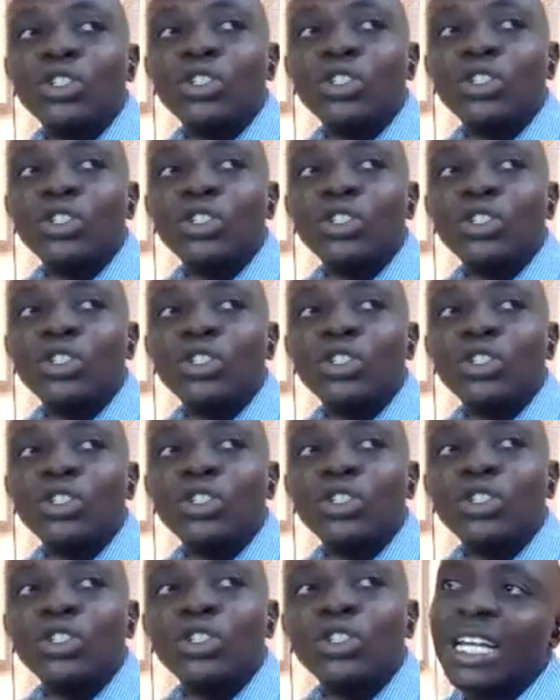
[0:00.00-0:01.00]
you must
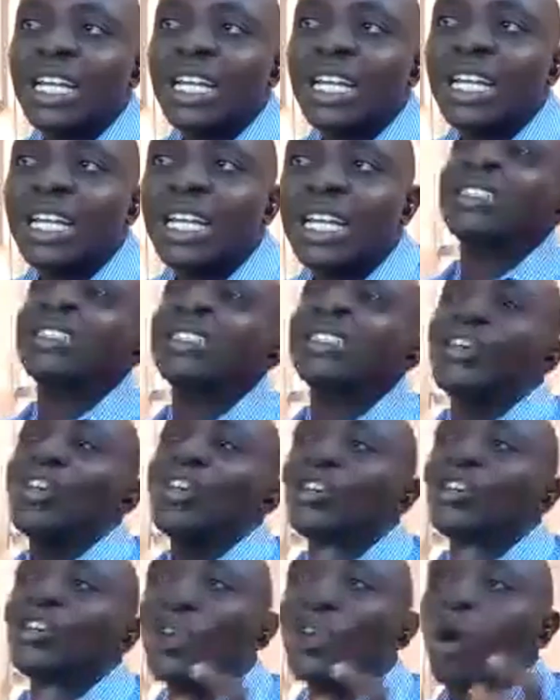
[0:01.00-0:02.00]
understand that
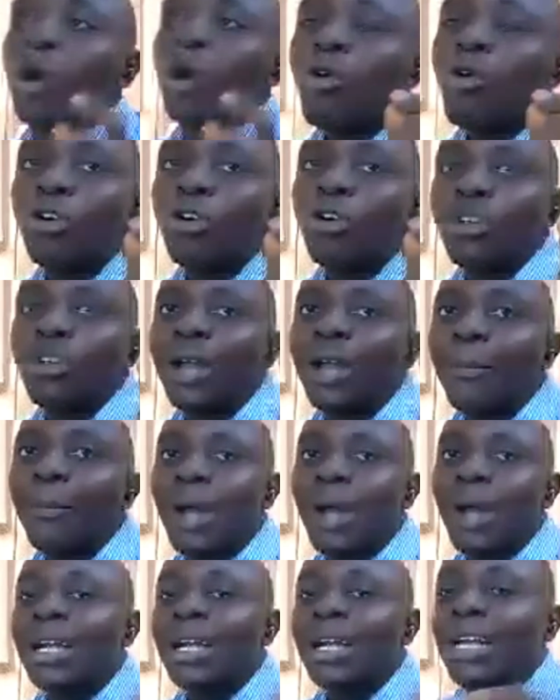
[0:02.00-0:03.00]
your whole
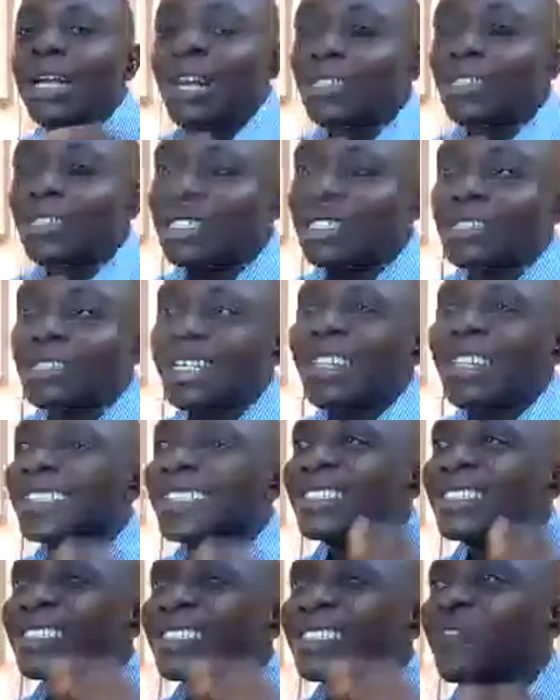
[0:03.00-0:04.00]
cultural background
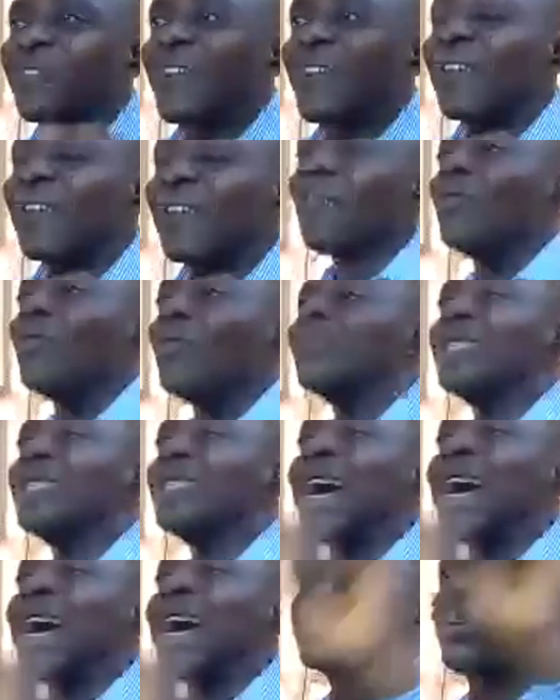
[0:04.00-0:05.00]
is different
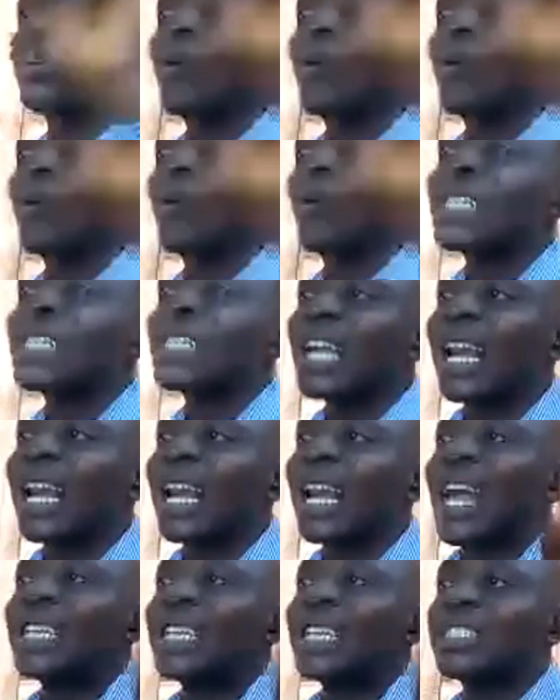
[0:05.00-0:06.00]
from that of
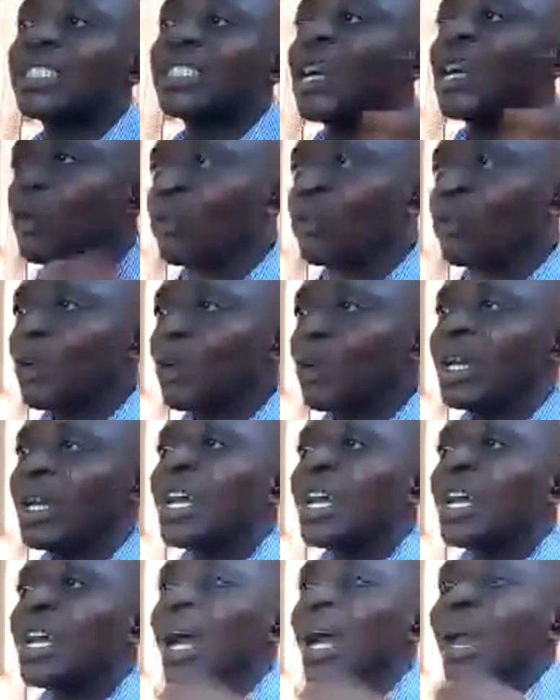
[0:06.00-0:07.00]
the clientele.
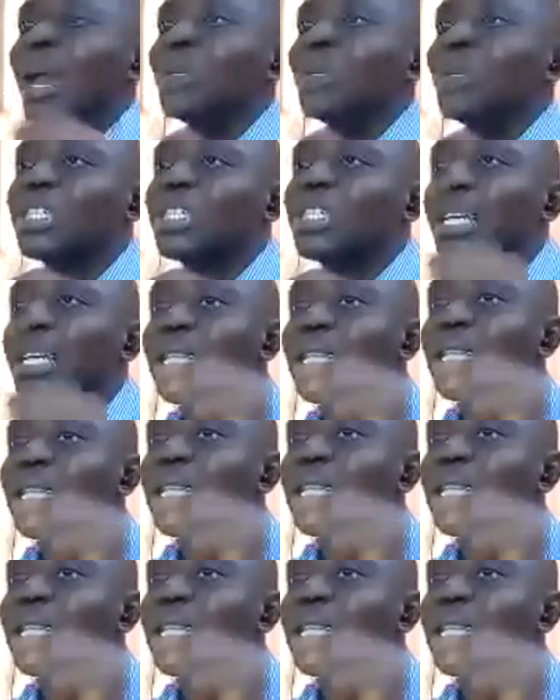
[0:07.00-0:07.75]
I mean, the